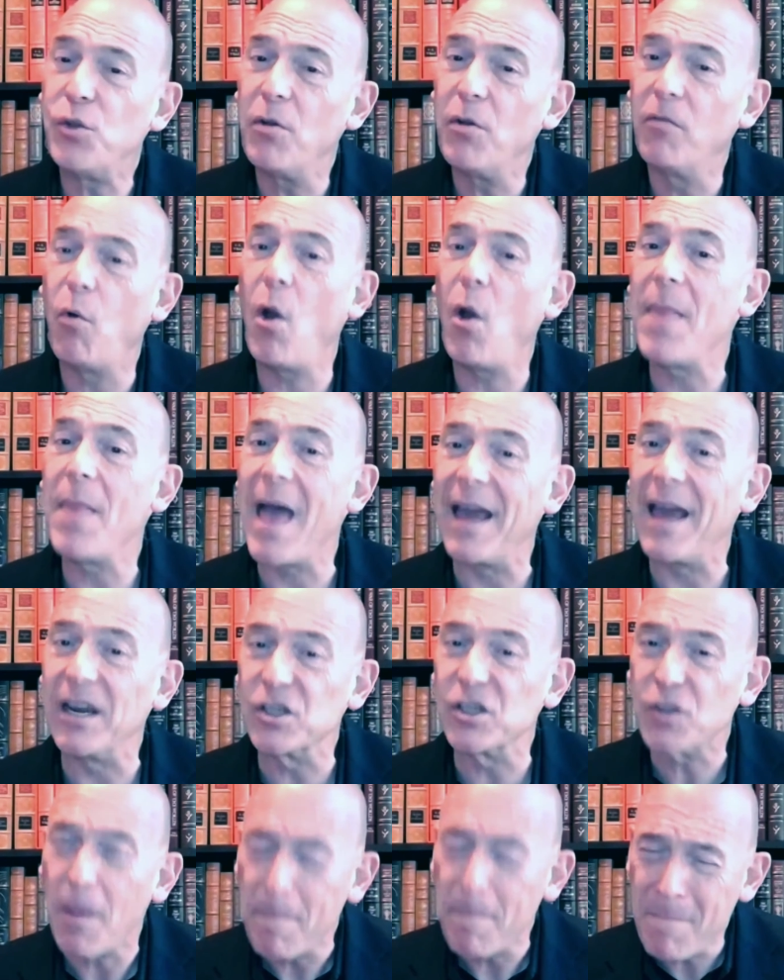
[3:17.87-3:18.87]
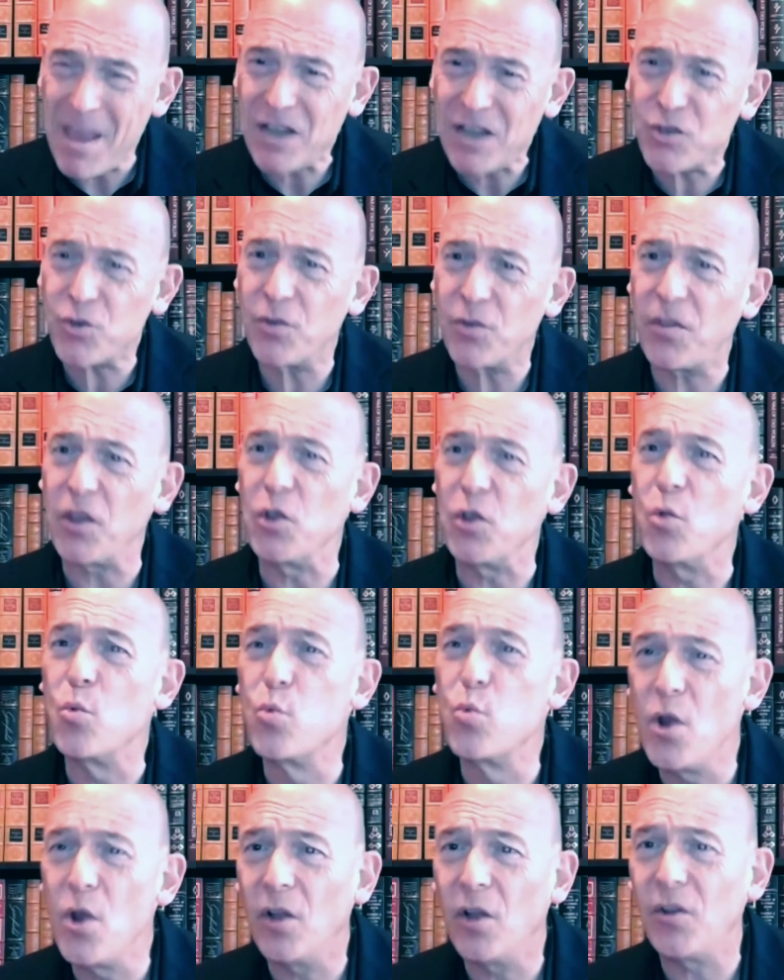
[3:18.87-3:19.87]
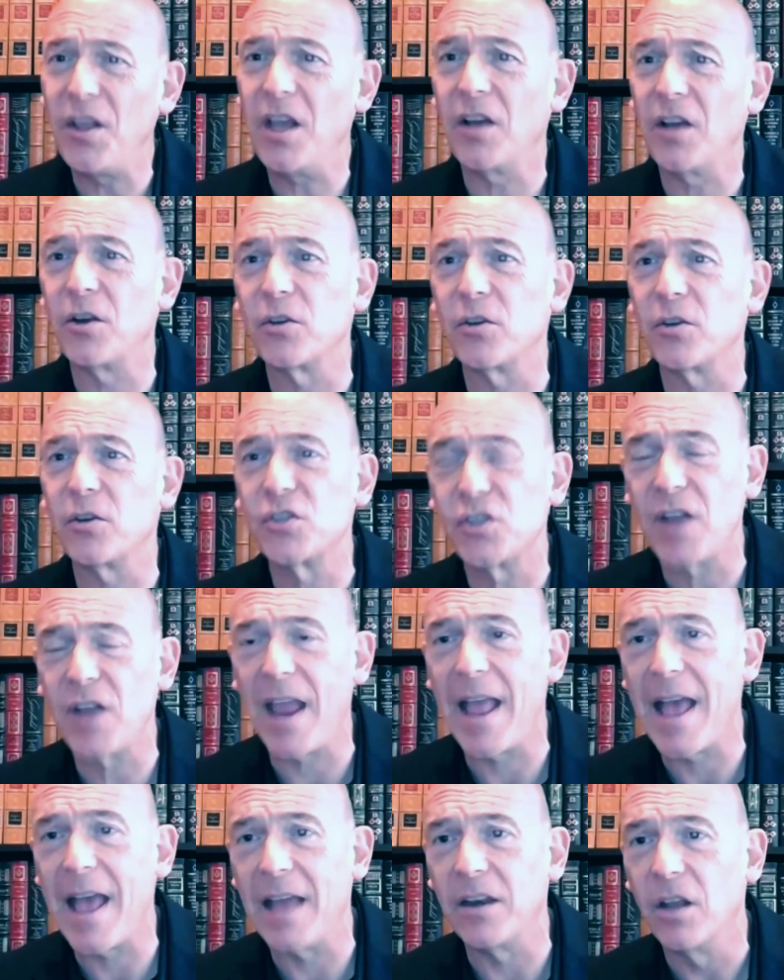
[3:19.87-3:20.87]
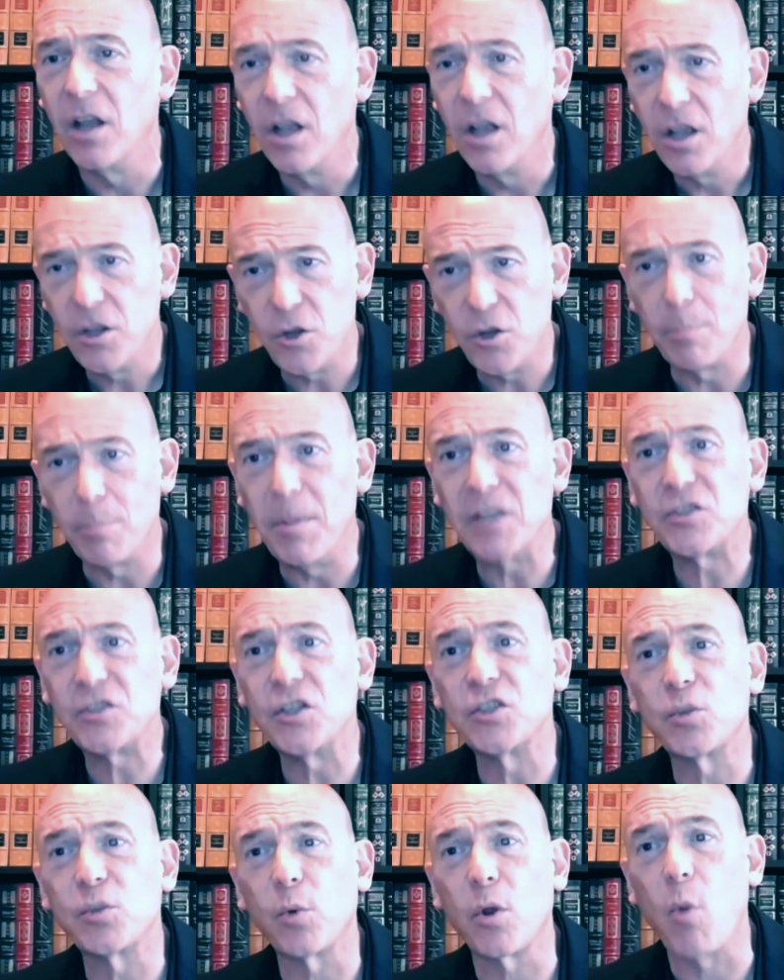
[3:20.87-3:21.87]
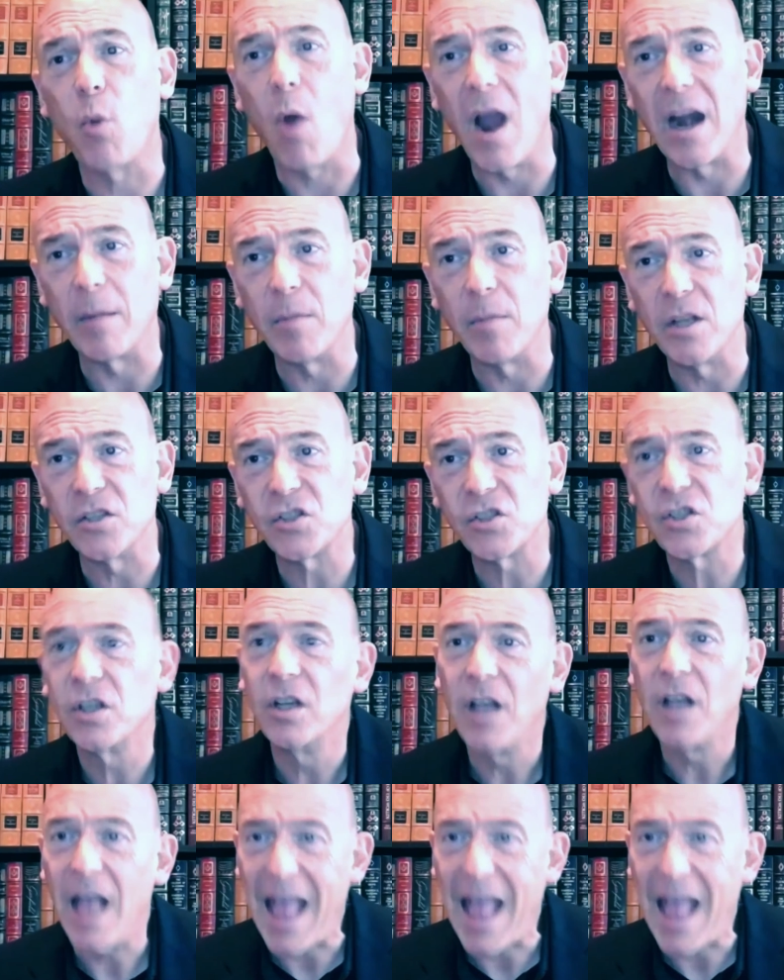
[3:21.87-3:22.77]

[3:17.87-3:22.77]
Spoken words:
avoid that is make sure that you really understand your business requirements